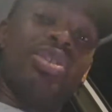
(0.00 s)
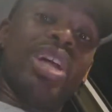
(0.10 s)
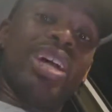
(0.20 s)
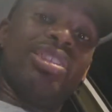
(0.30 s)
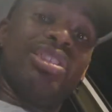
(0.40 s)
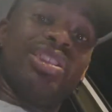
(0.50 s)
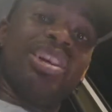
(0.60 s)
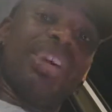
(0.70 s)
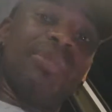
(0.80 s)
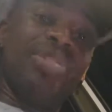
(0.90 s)
you guys in the
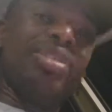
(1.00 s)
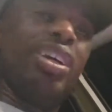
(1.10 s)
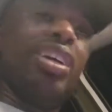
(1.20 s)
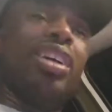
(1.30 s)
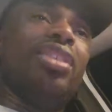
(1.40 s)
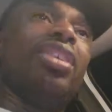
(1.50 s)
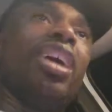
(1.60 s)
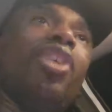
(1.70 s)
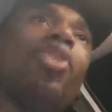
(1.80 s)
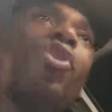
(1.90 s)
comments. I just
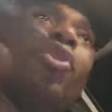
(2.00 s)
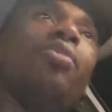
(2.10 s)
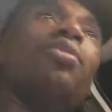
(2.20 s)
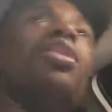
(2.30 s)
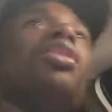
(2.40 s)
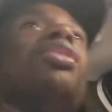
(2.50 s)
got home.